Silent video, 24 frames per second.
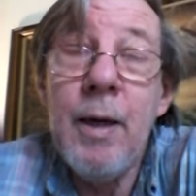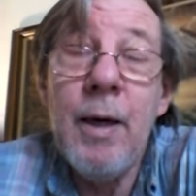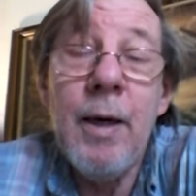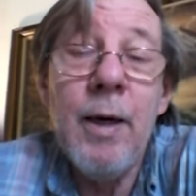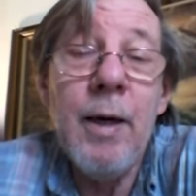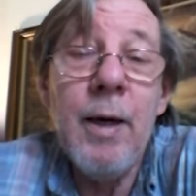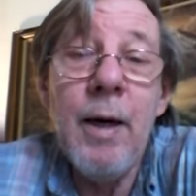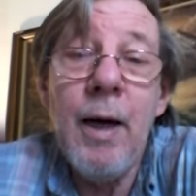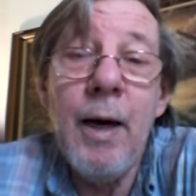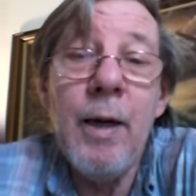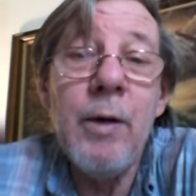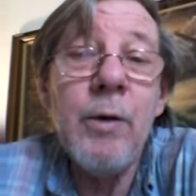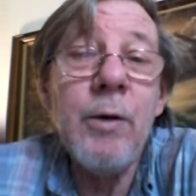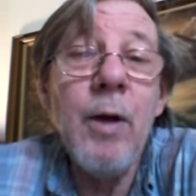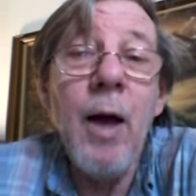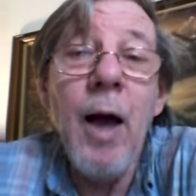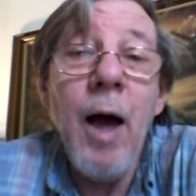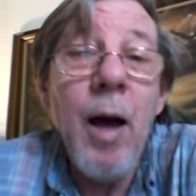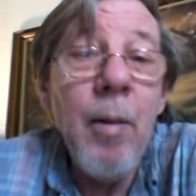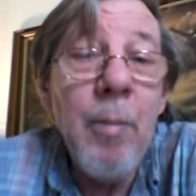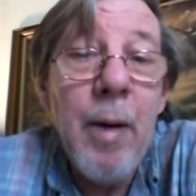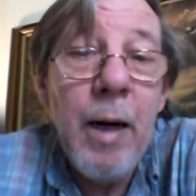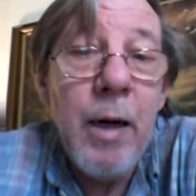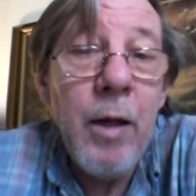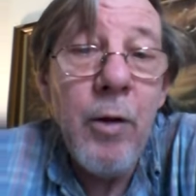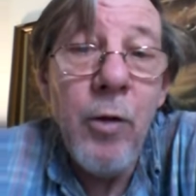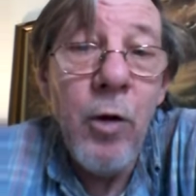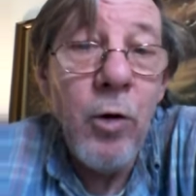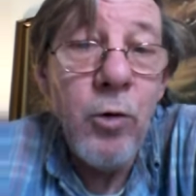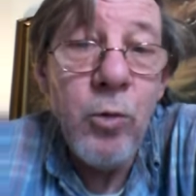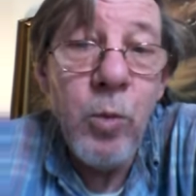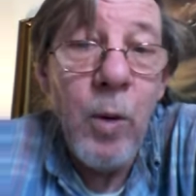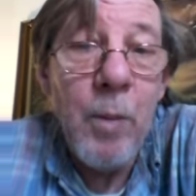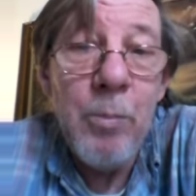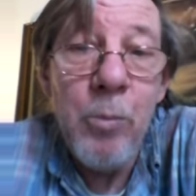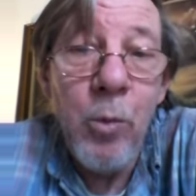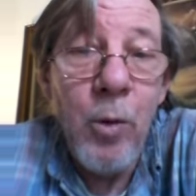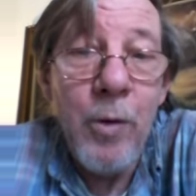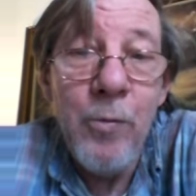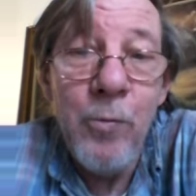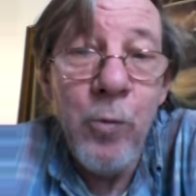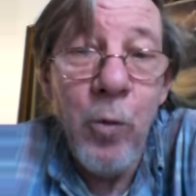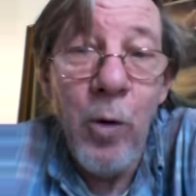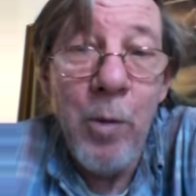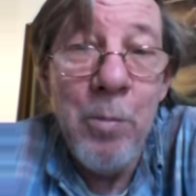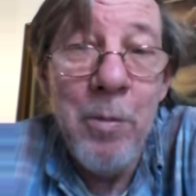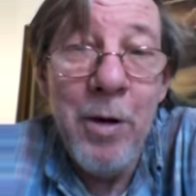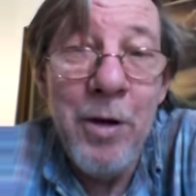Uh, I don't know how many of those
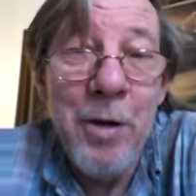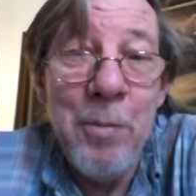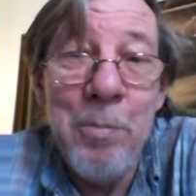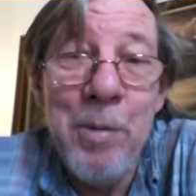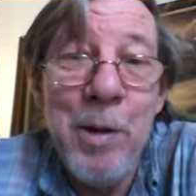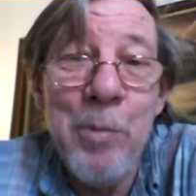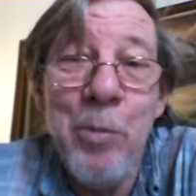1.4 million